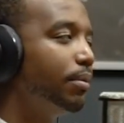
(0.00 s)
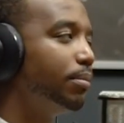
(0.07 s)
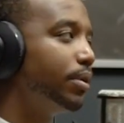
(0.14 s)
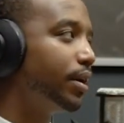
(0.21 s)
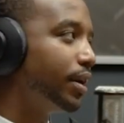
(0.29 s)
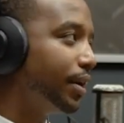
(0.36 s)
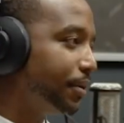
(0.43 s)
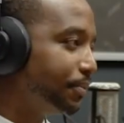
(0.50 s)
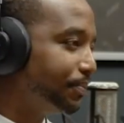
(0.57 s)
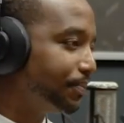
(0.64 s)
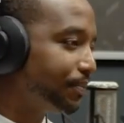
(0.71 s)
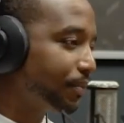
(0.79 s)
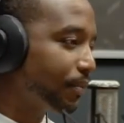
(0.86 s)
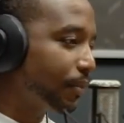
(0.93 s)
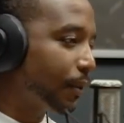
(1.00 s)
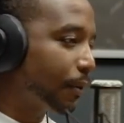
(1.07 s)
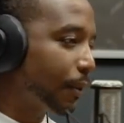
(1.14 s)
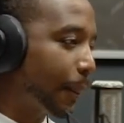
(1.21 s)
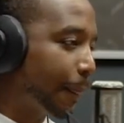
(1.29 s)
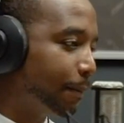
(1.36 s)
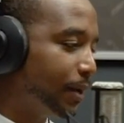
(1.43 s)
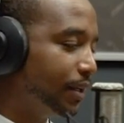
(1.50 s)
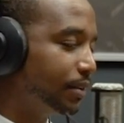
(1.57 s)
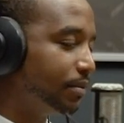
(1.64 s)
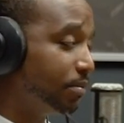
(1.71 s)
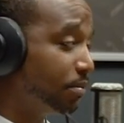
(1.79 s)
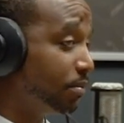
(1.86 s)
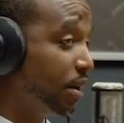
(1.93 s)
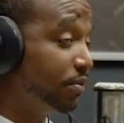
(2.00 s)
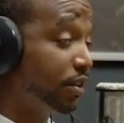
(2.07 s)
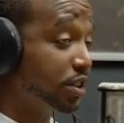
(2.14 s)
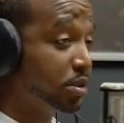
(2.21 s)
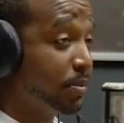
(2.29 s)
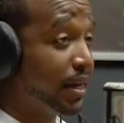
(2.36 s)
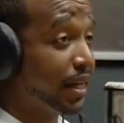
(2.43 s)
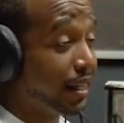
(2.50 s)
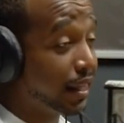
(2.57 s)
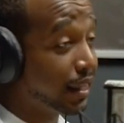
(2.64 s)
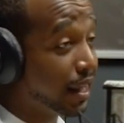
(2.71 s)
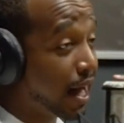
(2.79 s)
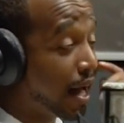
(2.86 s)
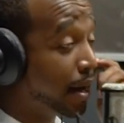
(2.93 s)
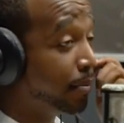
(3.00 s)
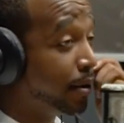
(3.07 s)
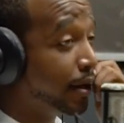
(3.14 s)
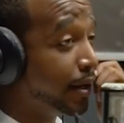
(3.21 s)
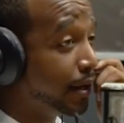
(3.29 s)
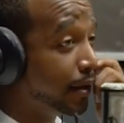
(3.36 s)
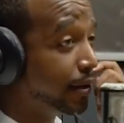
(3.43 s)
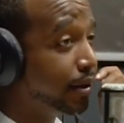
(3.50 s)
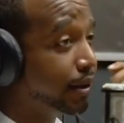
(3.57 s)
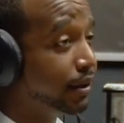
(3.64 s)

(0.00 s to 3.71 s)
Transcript: But I mean, motherfuckers are making a lot of money